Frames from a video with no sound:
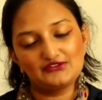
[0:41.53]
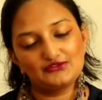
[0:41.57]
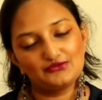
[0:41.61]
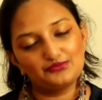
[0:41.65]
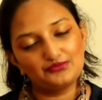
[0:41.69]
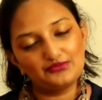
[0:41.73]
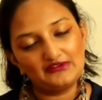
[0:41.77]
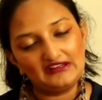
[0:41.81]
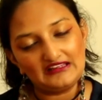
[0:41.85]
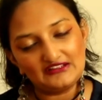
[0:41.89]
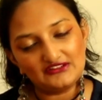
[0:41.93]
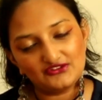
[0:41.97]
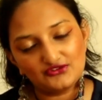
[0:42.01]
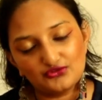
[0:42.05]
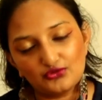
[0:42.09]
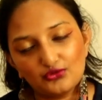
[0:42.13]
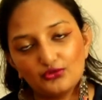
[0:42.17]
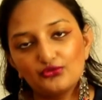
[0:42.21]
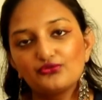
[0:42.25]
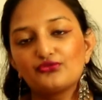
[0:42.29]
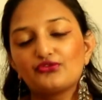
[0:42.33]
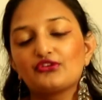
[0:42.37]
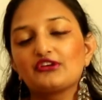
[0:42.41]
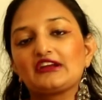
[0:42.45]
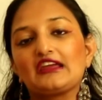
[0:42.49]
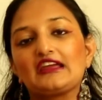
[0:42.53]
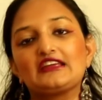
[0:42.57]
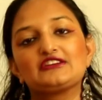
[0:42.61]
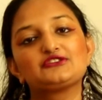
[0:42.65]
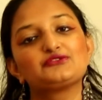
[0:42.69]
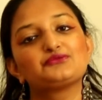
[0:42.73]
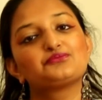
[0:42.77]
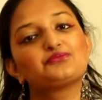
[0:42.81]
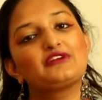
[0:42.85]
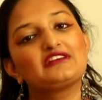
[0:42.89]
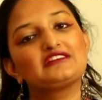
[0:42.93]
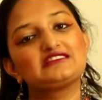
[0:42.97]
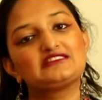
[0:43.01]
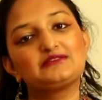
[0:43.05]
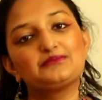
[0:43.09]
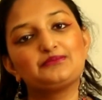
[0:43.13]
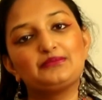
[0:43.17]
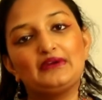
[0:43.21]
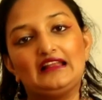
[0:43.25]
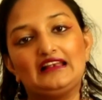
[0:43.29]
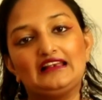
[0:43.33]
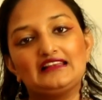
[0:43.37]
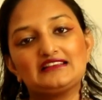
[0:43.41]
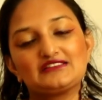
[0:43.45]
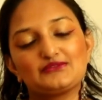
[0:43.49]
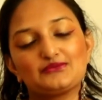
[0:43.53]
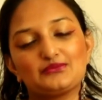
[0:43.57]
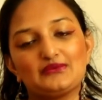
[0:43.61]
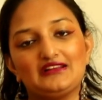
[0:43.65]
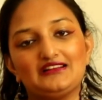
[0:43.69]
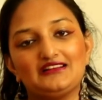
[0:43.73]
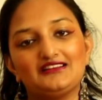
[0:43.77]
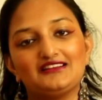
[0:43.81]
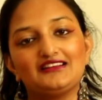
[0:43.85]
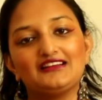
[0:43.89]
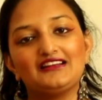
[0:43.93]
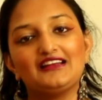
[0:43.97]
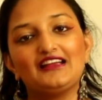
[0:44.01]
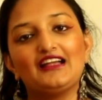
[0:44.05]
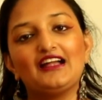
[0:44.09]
So please don't forget to press the bell as well.